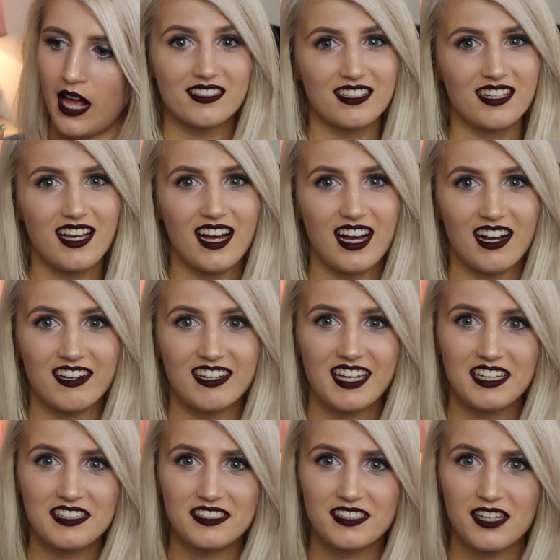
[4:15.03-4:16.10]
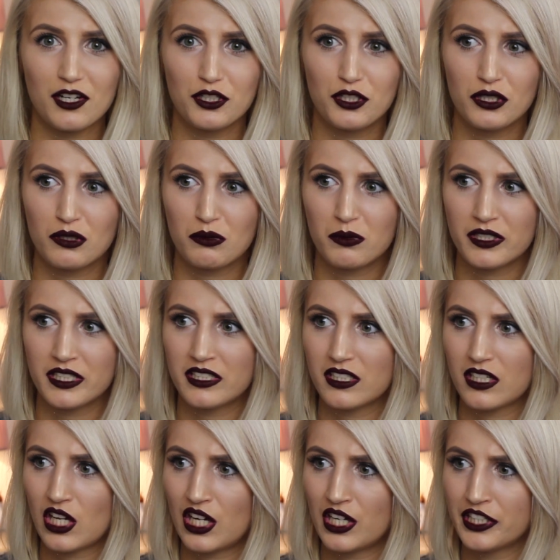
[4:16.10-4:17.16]
So yeah, I guess I just wanted
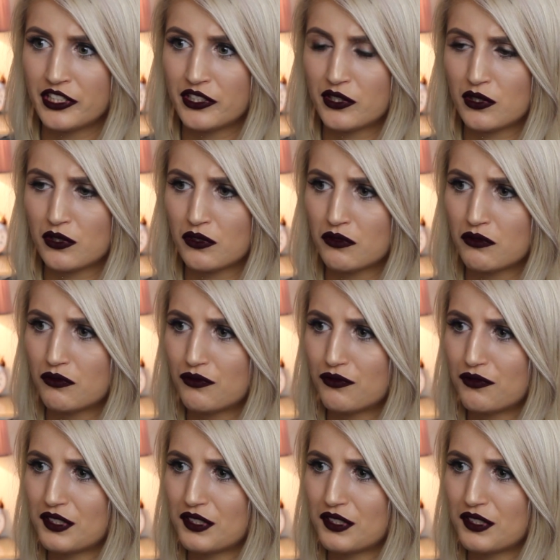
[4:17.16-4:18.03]
to kind of